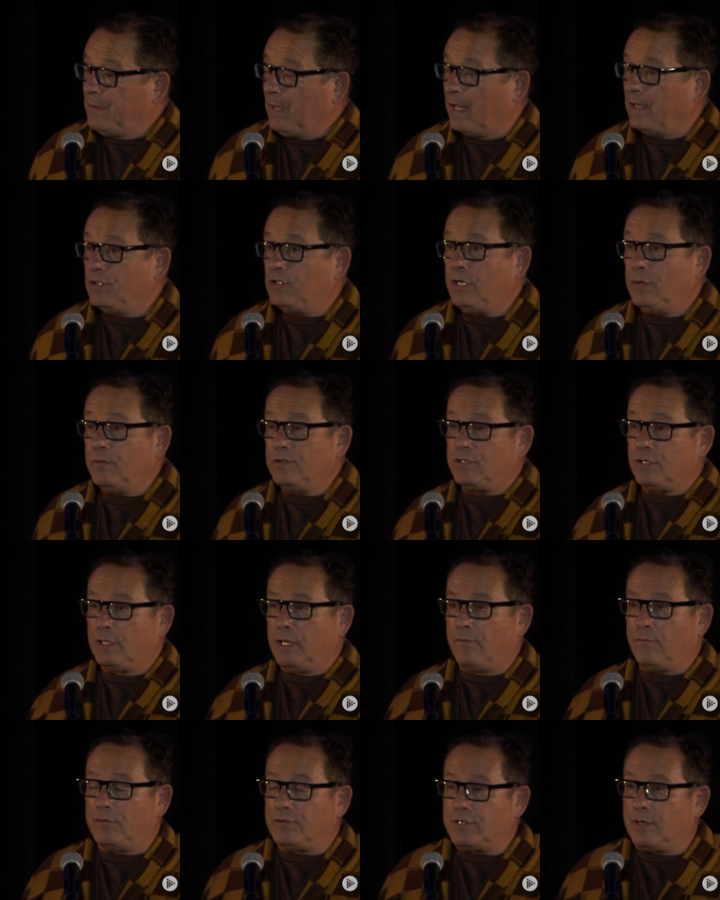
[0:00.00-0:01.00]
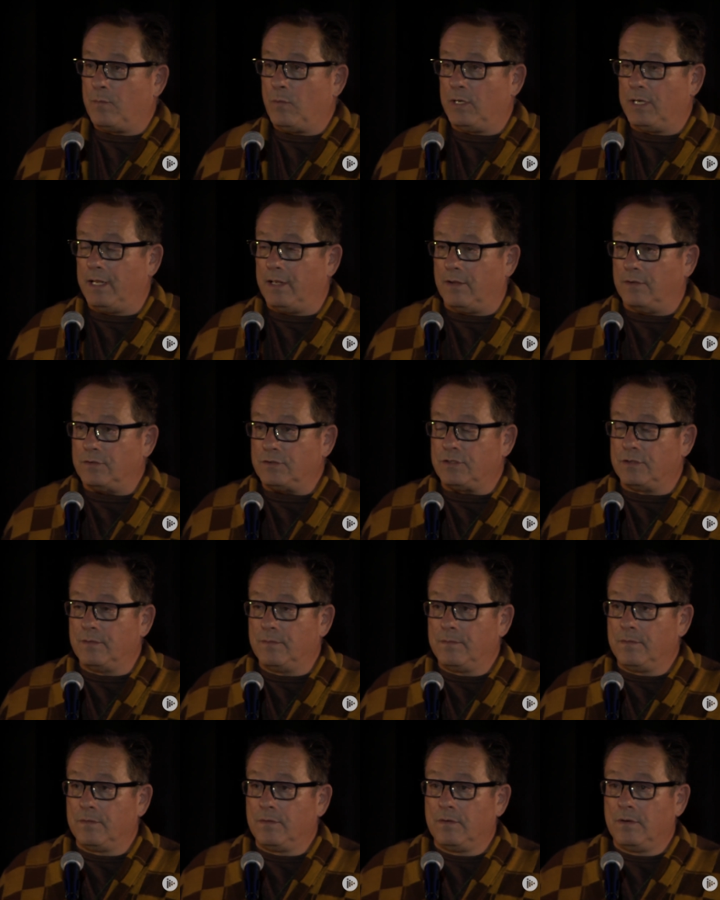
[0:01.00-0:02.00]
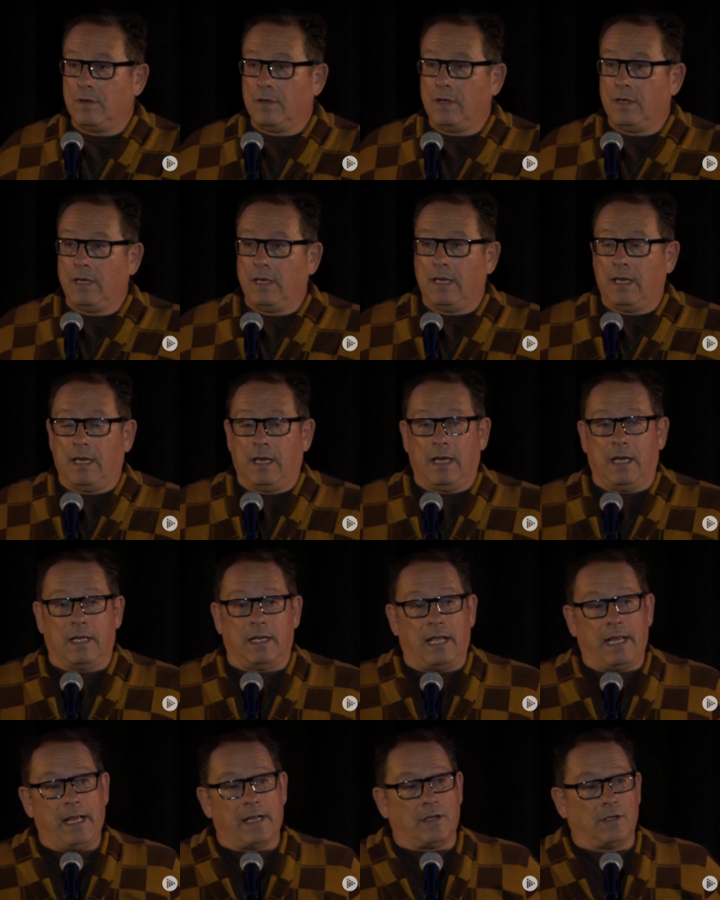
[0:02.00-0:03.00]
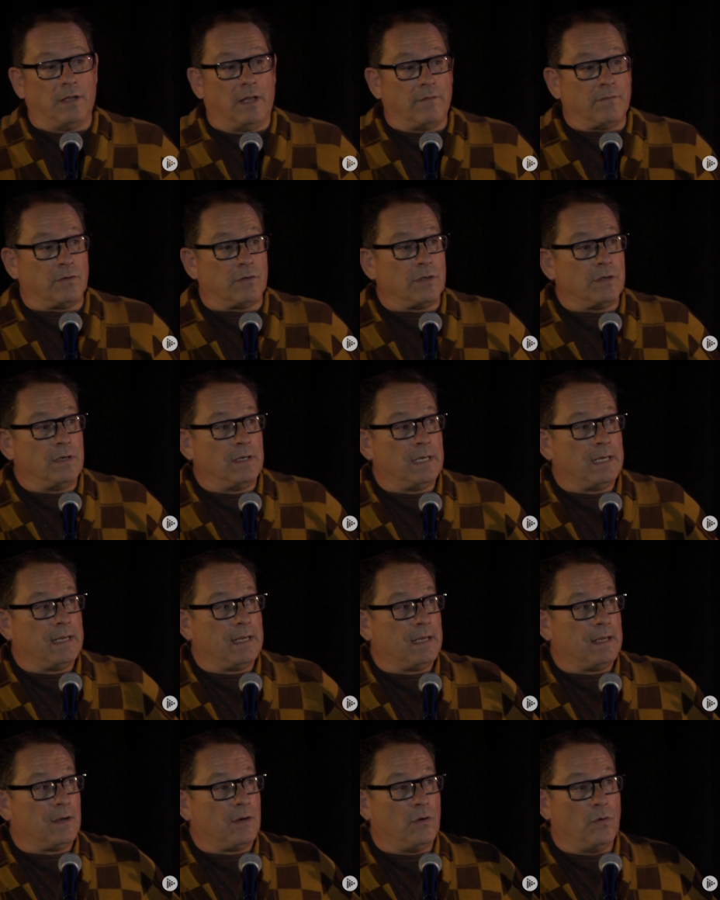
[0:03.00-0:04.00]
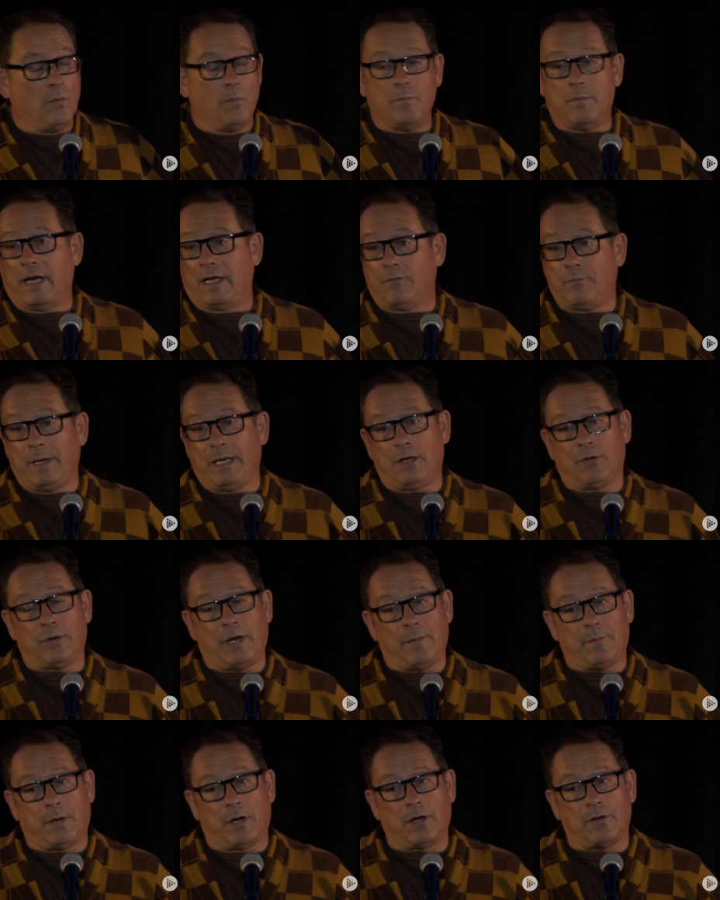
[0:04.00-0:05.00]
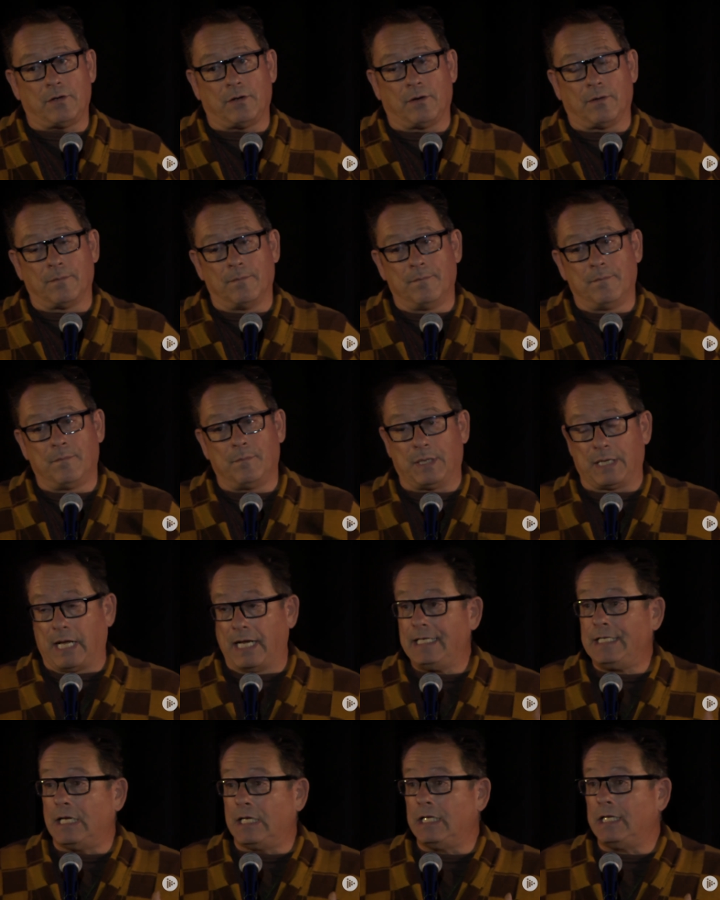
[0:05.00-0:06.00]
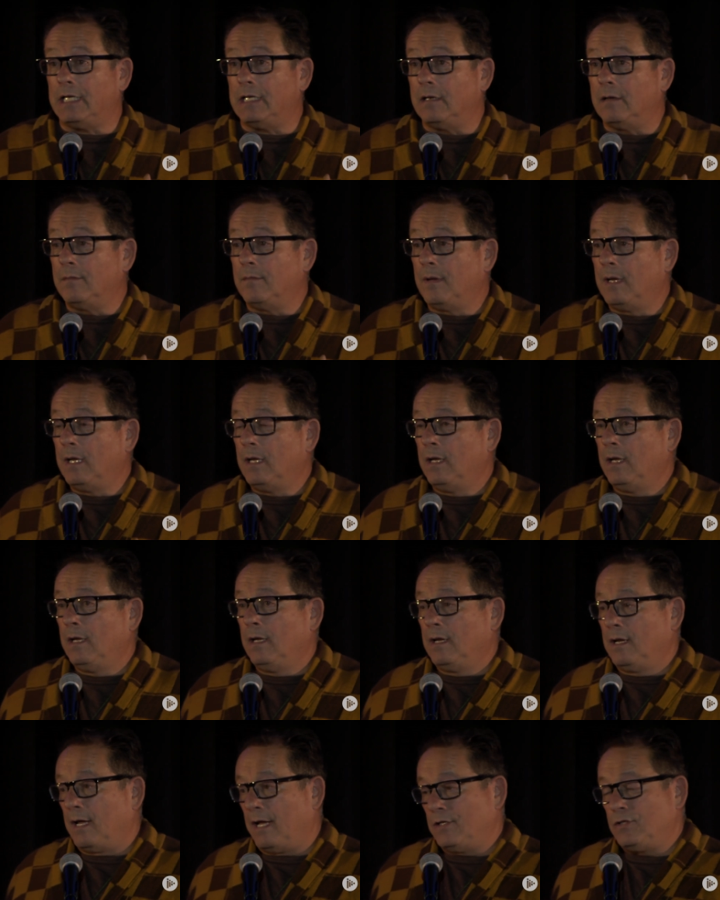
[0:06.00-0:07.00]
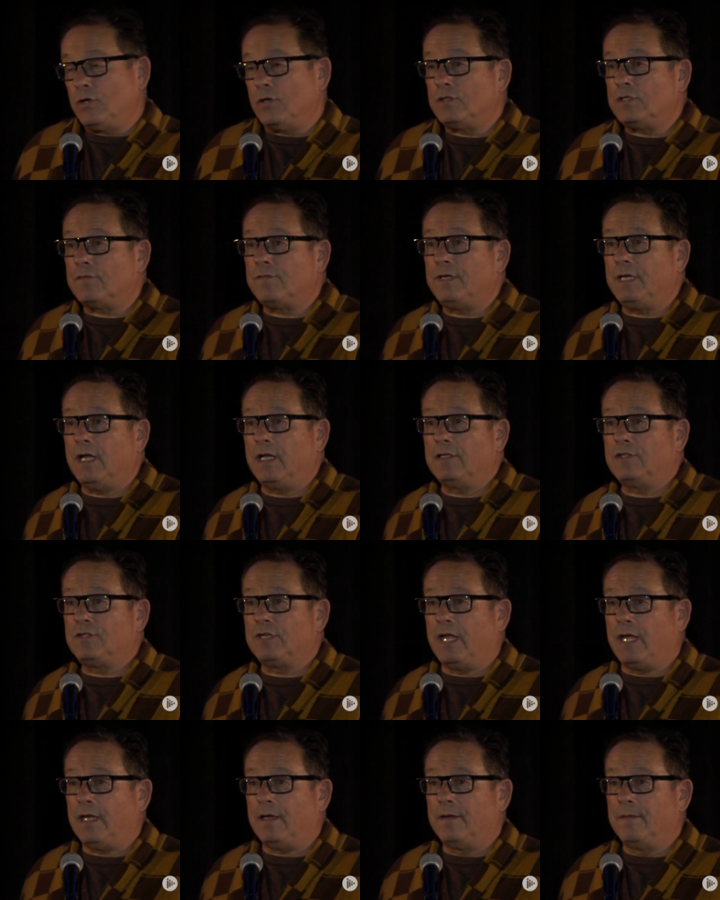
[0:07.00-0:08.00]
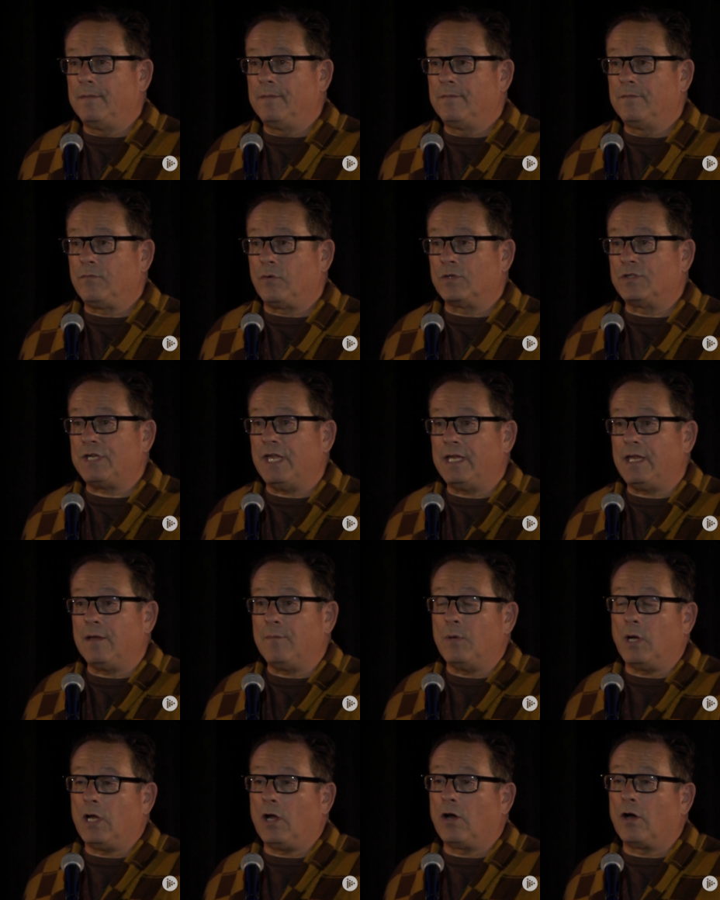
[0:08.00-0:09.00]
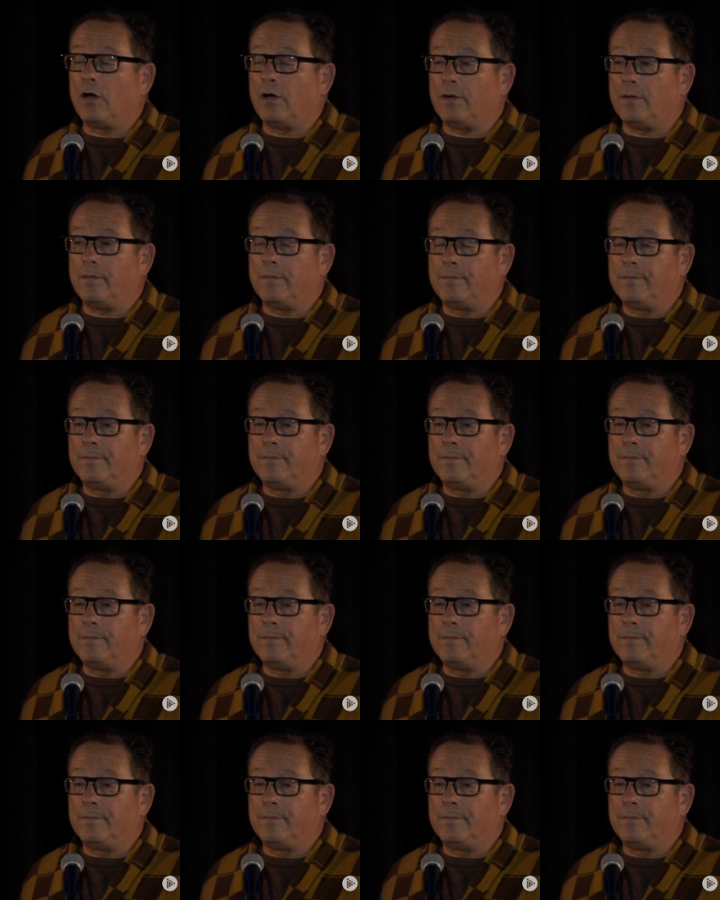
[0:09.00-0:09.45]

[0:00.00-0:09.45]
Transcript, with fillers: and she was in love with someone else. And I had a lover who might have made a great partner, but I done it. I chose the fiance, forsaking my heart.